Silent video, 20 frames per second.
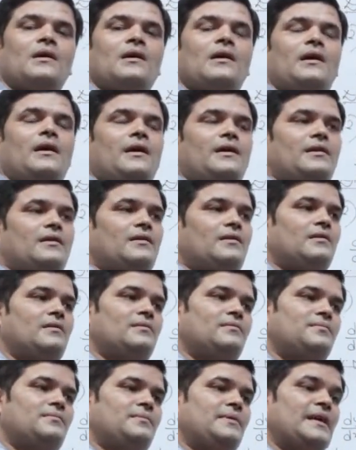and
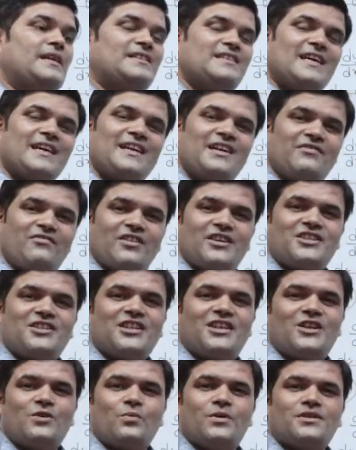exact
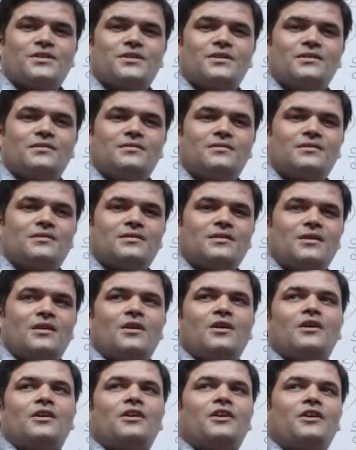differential equations,
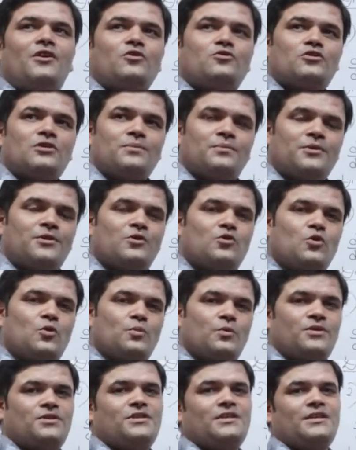reducible to
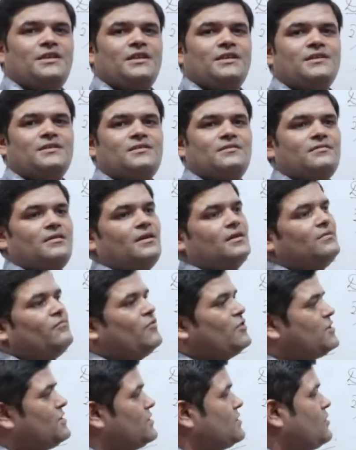homogeneous, and
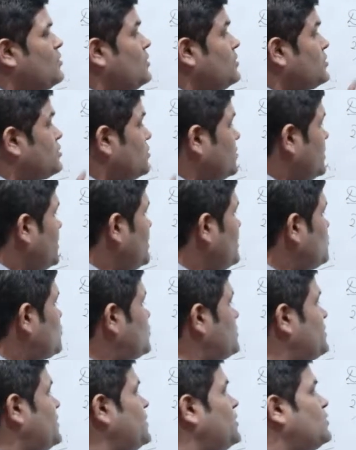which is also
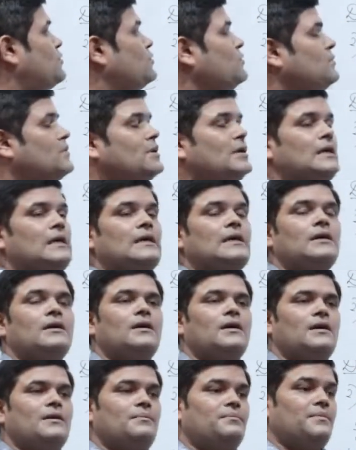reducible to
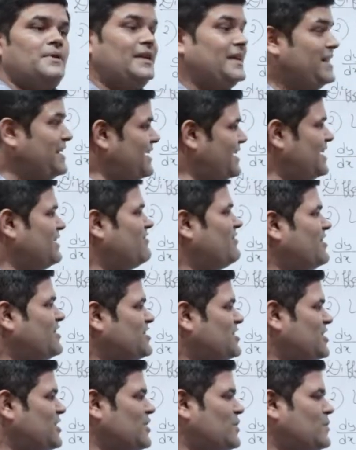linear
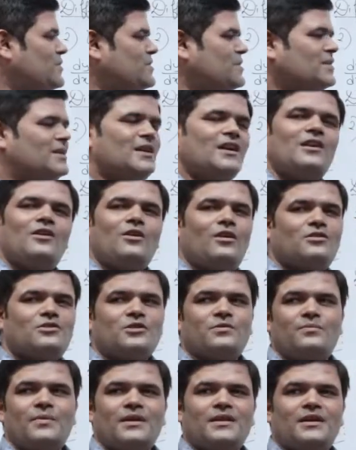differential equation. There are lots
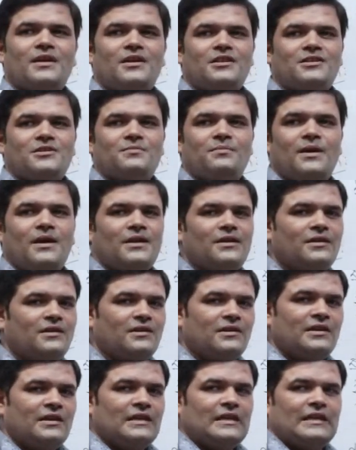of methods, but
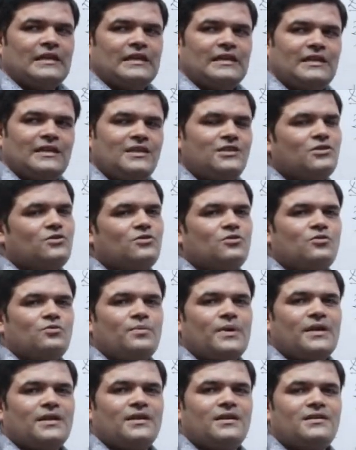these 2
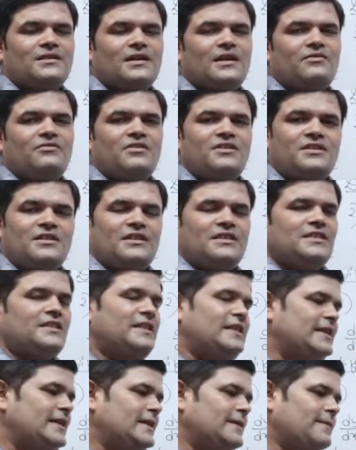methods are
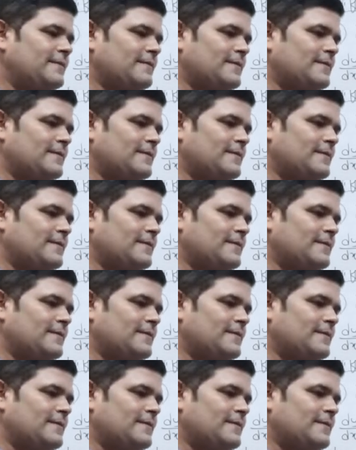easily